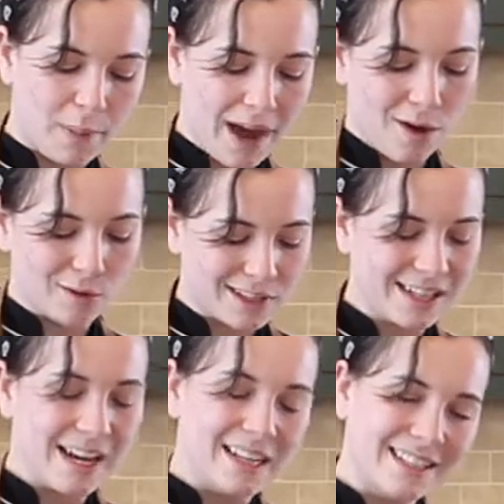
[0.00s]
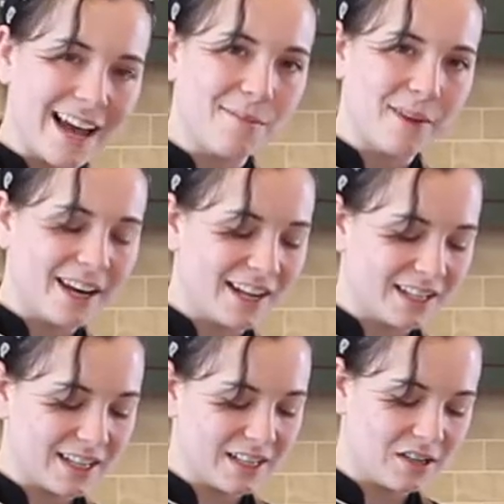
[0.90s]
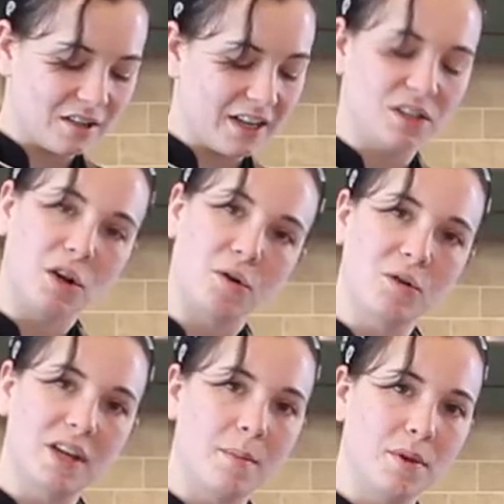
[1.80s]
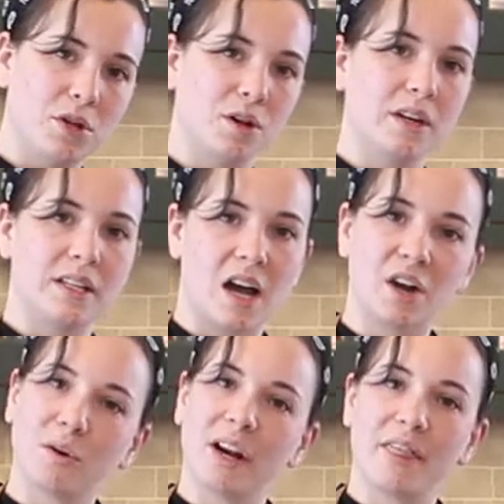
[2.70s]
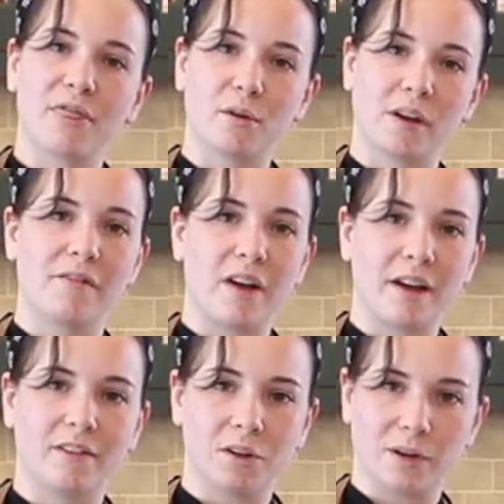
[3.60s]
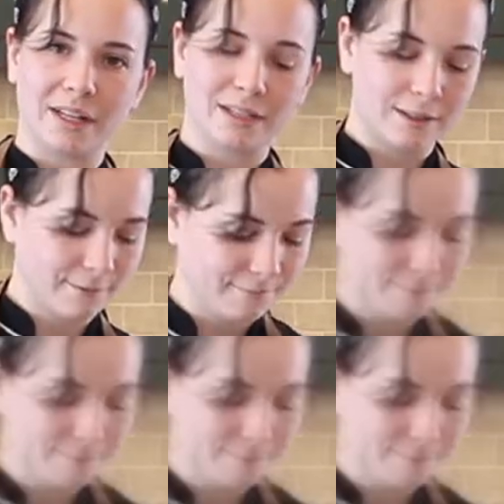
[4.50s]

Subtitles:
about 10 minutes until the internal temperature is 135 degrees.